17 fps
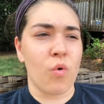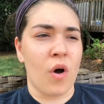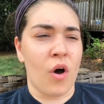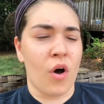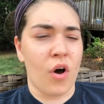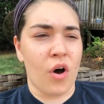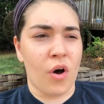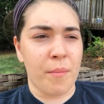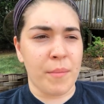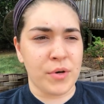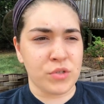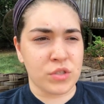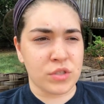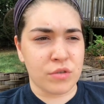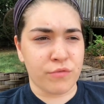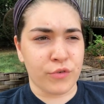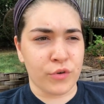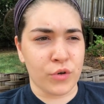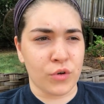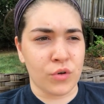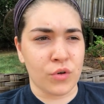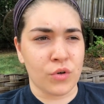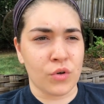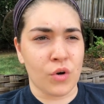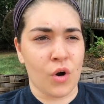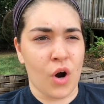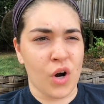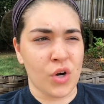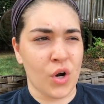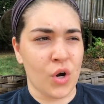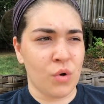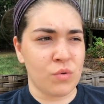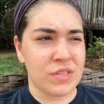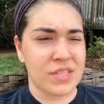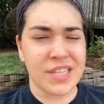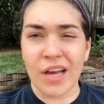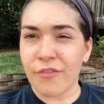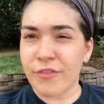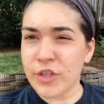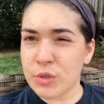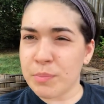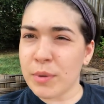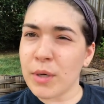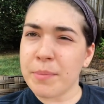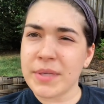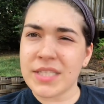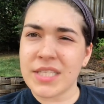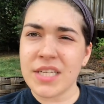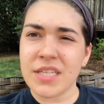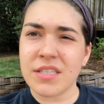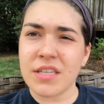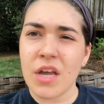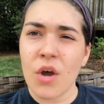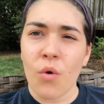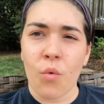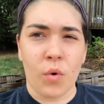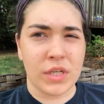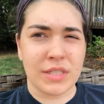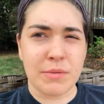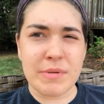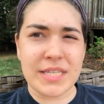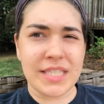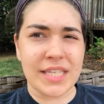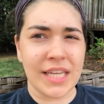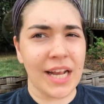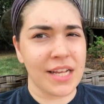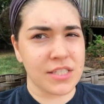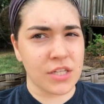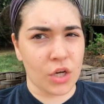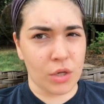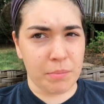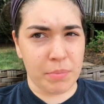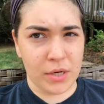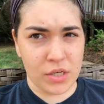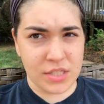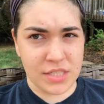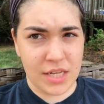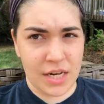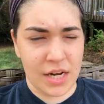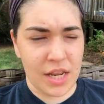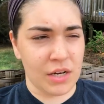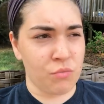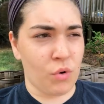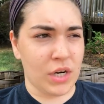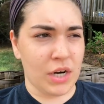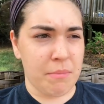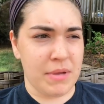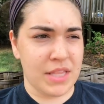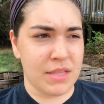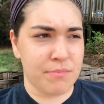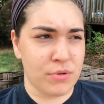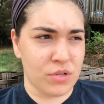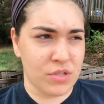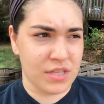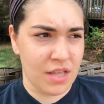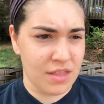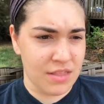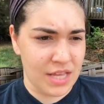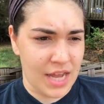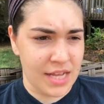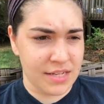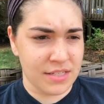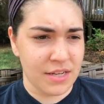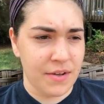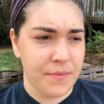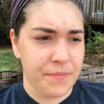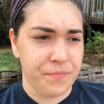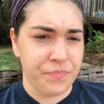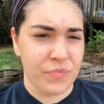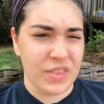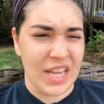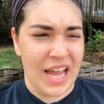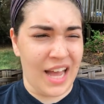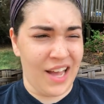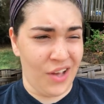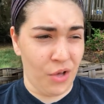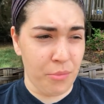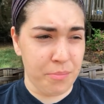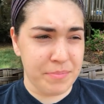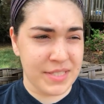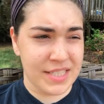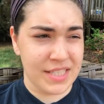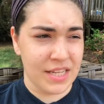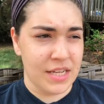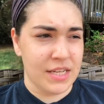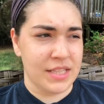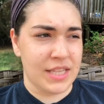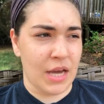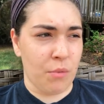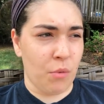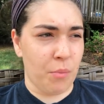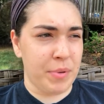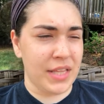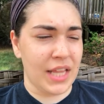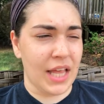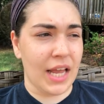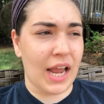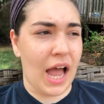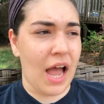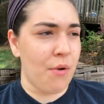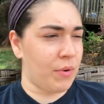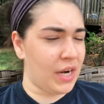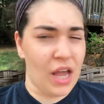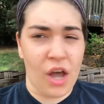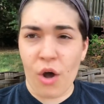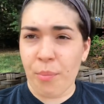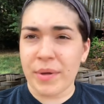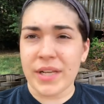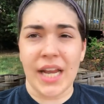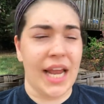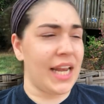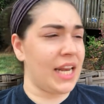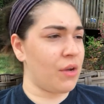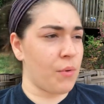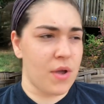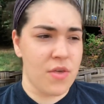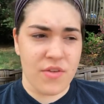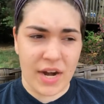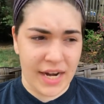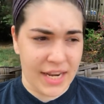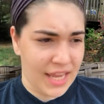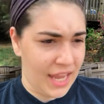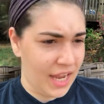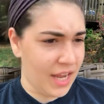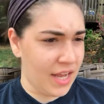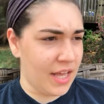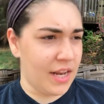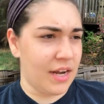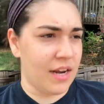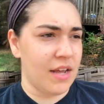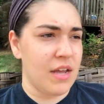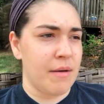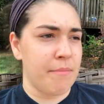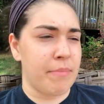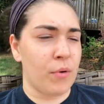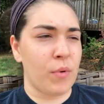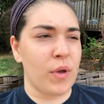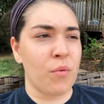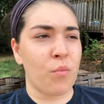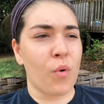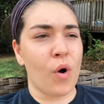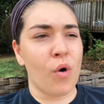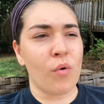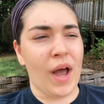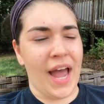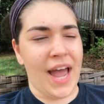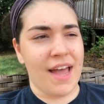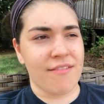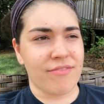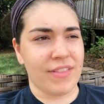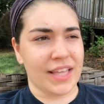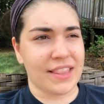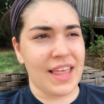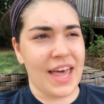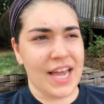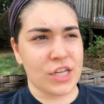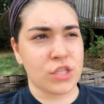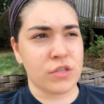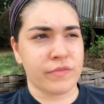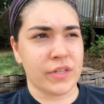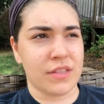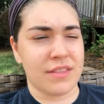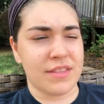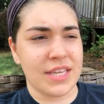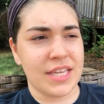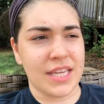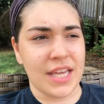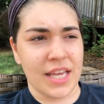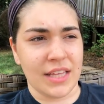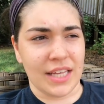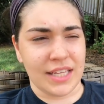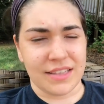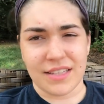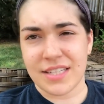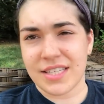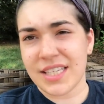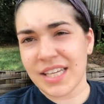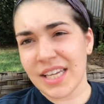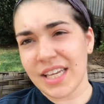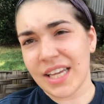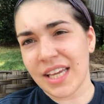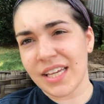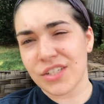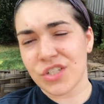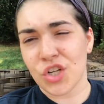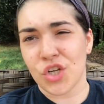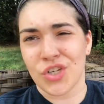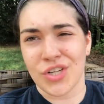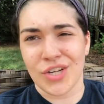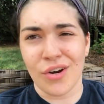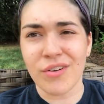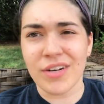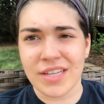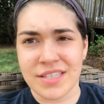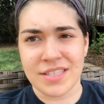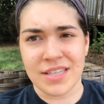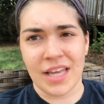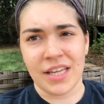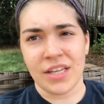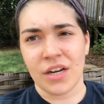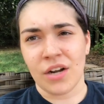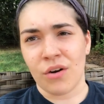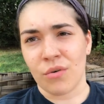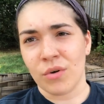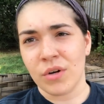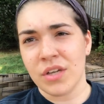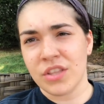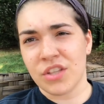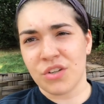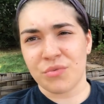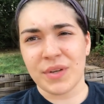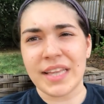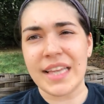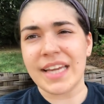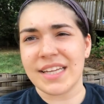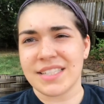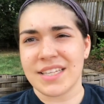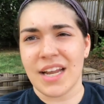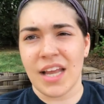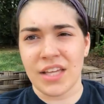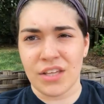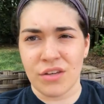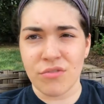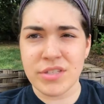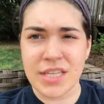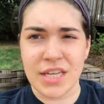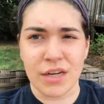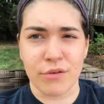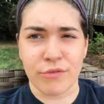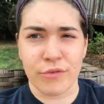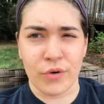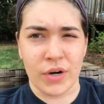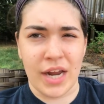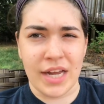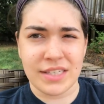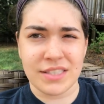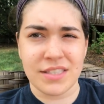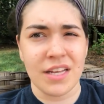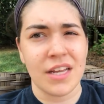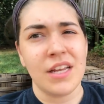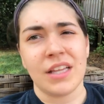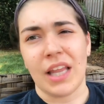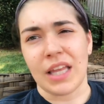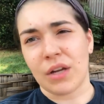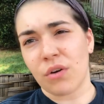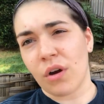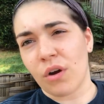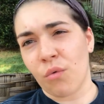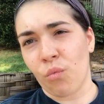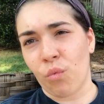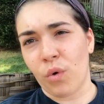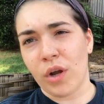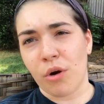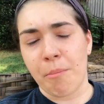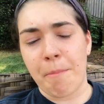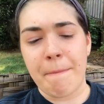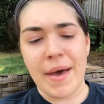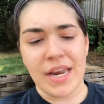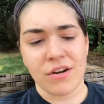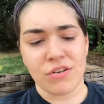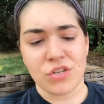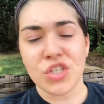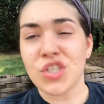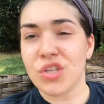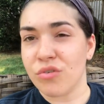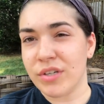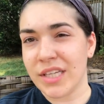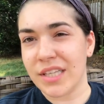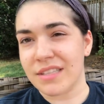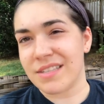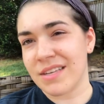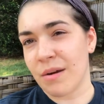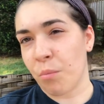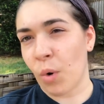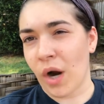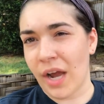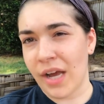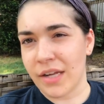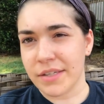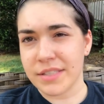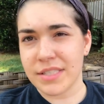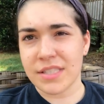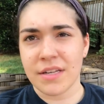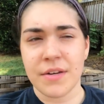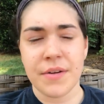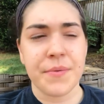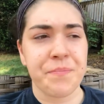almost for our own selfish purposes want to be seen as a good person and want to be the person that helps, that will be like, I want to help in any way that I can, but we won't have like the extroverted thinking, like the T E, to notice that, you know, there really isn't a use here for us, like we are better suited somewhere else.